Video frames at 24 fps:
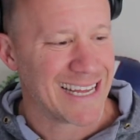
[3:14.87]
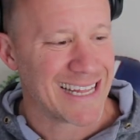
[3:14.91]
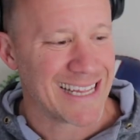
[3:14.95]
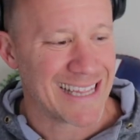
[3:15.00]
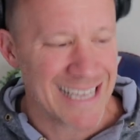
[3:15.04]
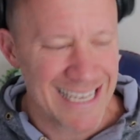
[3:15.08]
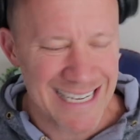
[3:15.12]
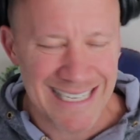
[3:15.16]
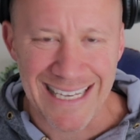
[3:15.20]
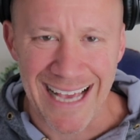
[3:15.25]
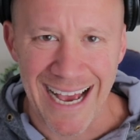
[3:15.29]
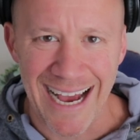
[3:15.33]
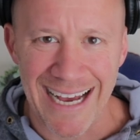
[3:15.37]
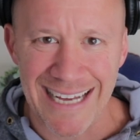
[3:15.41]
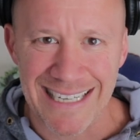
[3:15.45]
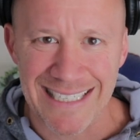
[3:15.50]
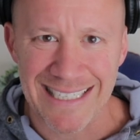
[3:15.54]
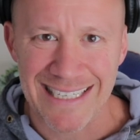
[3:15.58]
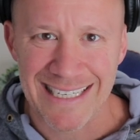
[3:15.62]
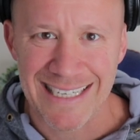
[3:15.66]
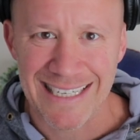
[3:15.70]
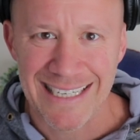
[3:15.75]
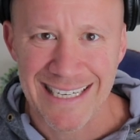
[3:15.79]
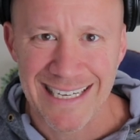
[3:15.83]
These
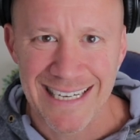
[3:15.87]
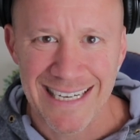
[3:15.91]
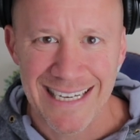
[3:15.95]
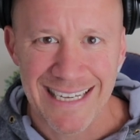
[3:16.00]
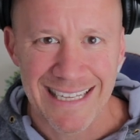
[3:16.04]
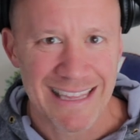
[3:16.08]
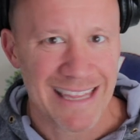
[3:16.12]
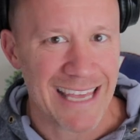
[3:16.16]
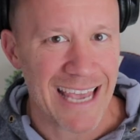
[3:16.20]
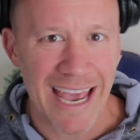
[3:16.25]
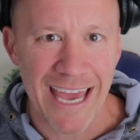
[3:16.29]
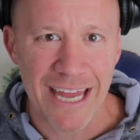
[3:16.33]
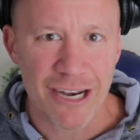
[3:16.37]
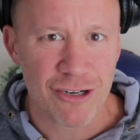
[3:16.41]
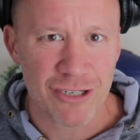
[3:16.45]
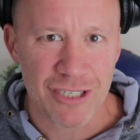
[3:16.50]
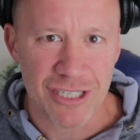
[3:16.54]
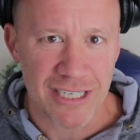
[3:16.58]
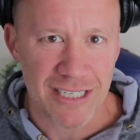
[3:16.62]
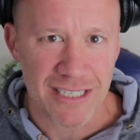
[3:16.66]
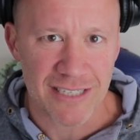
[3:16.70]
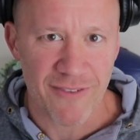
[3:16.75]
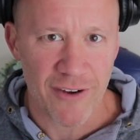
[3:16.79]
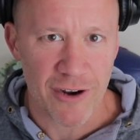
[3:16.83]
guys, the
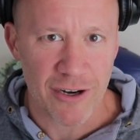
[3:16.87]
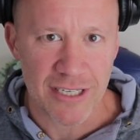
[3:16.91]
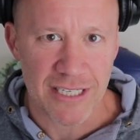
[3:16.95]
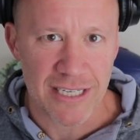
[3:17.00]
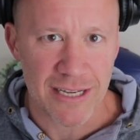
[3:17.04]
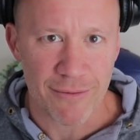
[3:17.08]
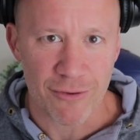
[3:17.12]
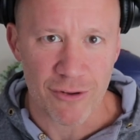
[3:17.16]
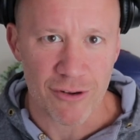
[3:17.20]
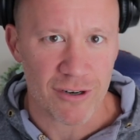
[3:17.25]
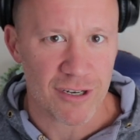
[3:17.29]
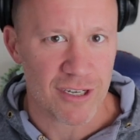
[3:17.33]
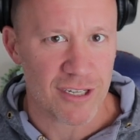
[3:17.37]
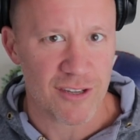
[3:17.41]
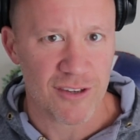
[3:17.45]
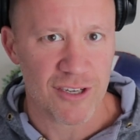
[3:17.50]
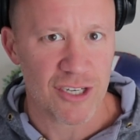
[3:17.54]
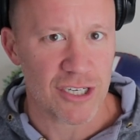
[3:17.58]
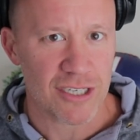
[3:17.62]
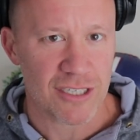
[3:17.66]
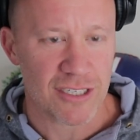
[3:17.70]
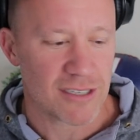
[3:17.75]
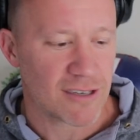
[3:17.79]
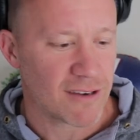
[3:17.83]
energy is very similar. It's
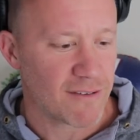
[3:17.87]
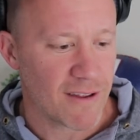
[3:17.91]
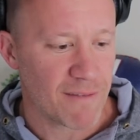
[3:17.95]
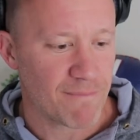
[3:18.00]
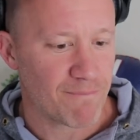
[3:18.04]
just,